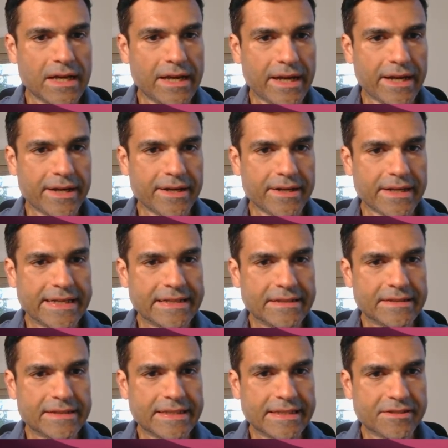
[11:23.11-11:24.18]
And
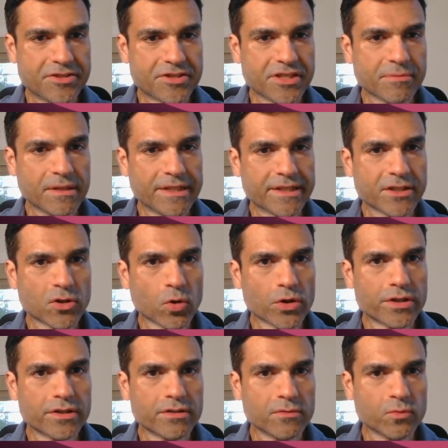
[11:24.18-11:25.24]
in the Streamlit
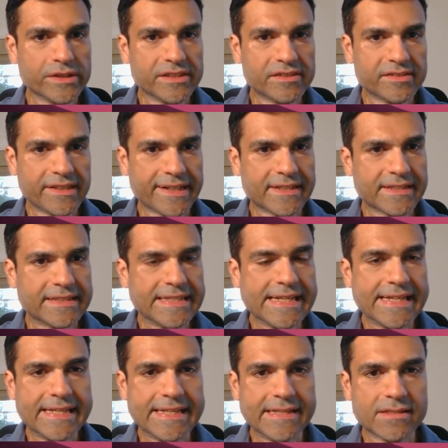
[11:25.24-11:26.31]
code, we set
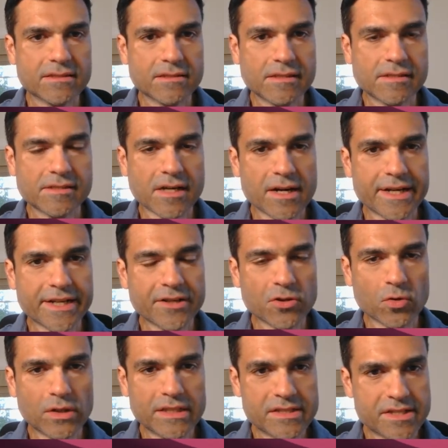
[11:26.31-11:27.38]
the starting
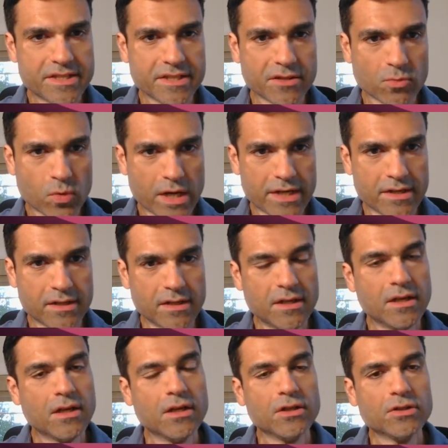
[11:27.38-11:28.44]
role as tier 1.
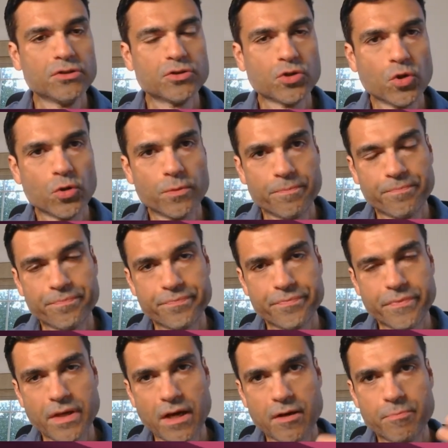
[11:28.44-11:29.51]
So
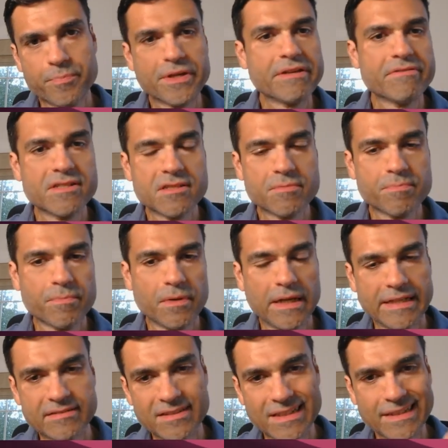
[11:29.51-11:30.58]
our previous
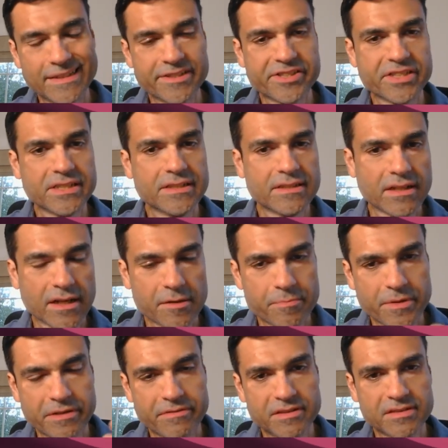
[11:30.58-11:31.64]
escalation, our
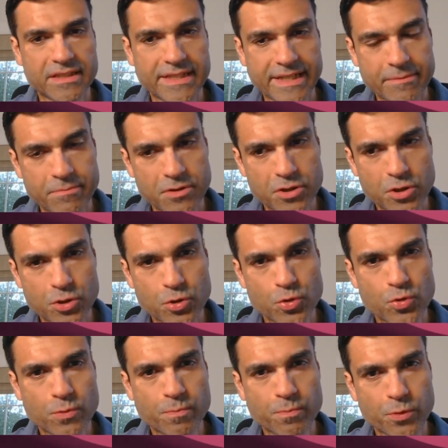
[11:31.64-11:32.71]
previous attempts
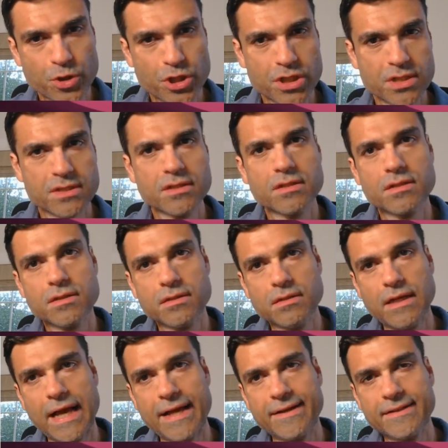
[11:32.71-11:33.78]
to push the
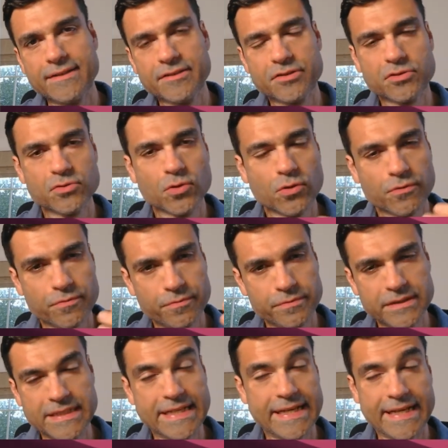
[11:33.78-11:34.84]
analyst to go,
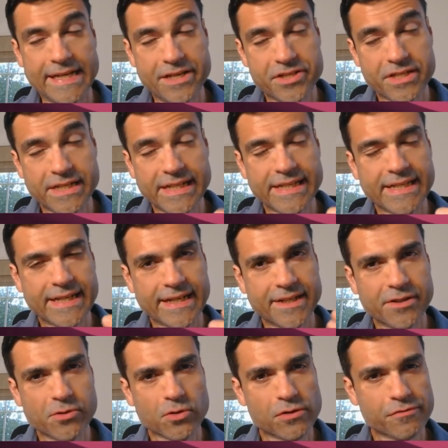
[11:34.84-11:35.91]
the agentic AI
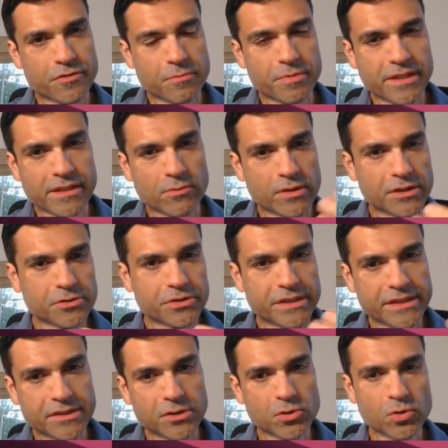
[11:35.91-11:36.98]
to go from tier 1 to
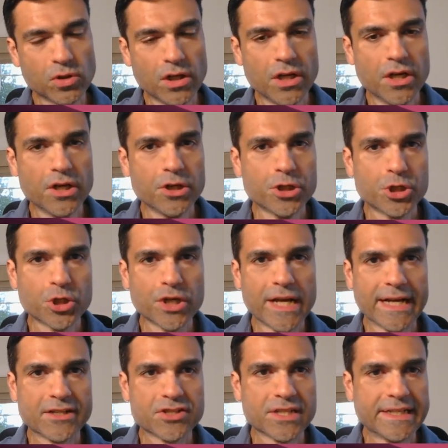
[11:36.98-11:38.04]
tier 2 should
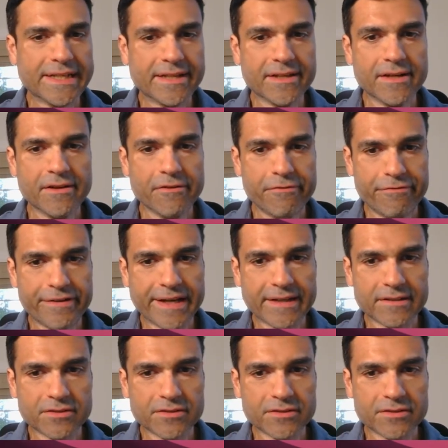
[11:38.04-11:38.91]
actually fail.